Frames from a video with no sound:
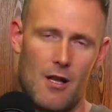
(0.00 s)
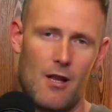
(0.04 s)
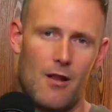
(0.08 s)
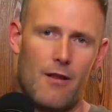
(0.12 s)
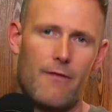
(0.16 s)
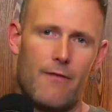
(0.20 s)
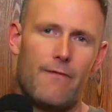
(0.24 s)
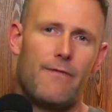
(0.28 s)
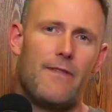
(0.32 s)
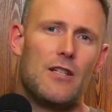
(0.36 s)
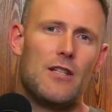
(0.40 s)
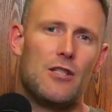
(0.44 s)

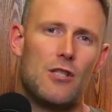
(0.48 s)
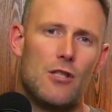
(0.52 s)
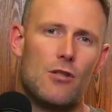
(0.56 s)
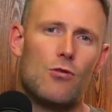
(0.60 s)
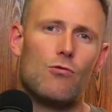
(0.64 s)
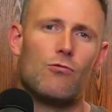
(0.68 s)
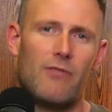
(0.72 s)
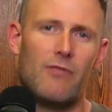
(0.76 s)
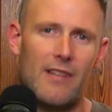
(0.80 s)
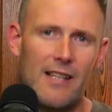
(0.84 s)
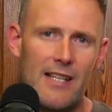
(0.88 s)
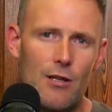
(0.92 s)
The fish is
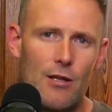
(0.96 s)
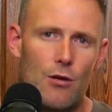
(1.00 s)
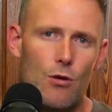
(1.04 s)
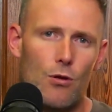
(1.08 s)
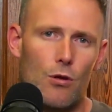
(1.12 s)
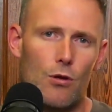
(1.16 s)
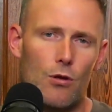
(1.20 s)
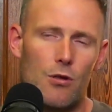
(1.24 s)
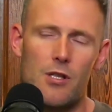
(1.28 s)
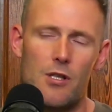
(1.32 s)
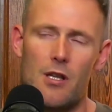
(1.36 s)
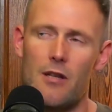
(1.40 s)
already
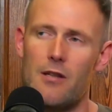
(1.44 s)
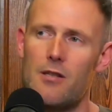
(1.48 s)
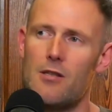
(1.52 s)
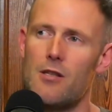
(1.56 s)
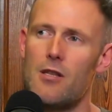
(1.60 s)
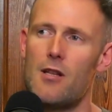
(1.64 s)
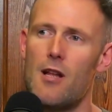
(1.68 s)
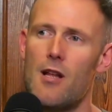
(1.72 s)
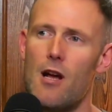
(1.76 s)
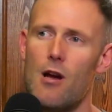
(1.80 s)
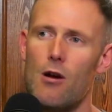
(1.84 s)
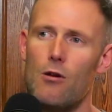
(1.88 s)
hooked, so there's
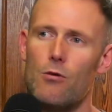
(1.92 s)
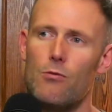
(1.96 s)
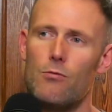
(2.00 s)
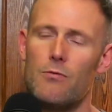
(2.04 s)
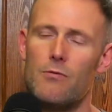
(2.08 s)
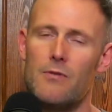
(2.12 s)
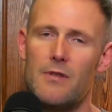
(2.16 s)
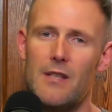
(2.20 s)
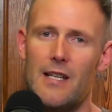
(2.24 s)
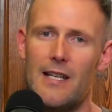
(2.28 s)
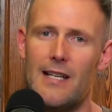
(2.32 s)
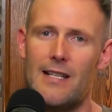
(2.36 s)
no
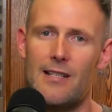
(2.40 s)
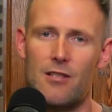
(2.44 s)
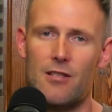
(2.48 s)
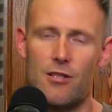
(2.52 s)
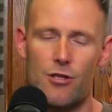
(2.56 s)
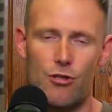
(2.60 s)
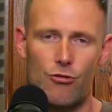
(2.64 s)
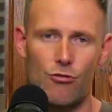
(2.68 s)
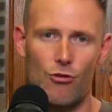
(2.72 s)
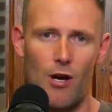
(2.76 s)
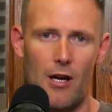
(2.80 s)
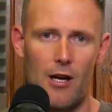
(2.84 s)
need to
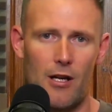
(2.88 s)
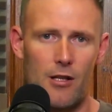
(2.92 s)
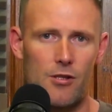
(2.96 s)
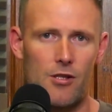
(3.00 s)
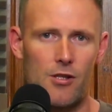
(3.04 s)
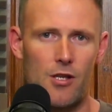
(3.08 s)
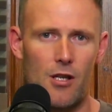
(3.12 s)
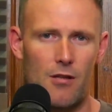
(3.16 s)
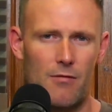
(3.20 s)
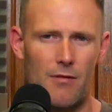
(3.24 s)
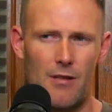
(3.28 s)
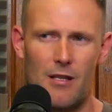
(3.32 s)
strike.
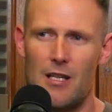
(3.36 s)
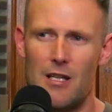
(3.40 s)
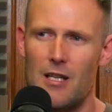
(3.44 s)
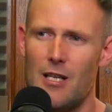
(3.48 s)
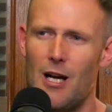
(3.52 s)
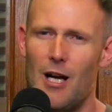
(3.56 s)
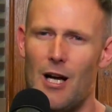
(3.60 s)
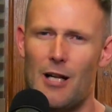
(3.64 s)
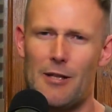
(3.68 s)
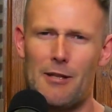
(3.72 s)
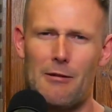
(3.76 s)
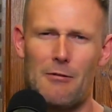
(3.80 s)
I
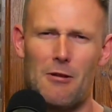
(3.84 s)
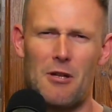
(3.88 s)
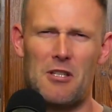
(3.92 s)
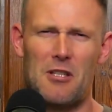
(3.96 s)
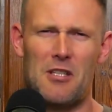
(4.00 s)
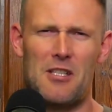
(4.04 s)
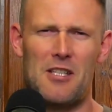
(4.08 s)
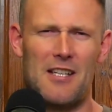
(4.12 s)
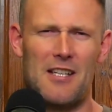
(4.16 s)
don't like to see